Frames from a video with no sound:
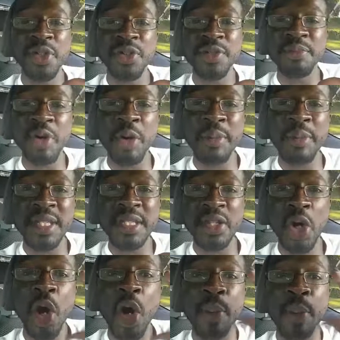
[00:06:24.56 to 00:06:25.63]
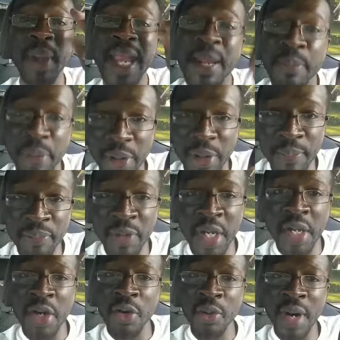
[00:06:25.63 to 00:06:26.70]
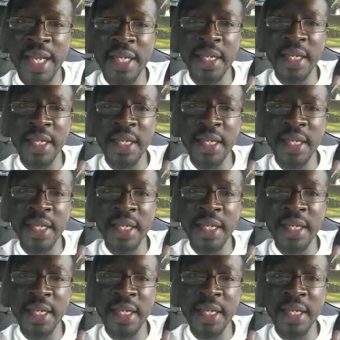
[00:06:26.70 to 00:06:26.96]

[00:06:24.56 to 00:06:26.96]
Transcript: moments on paper, right?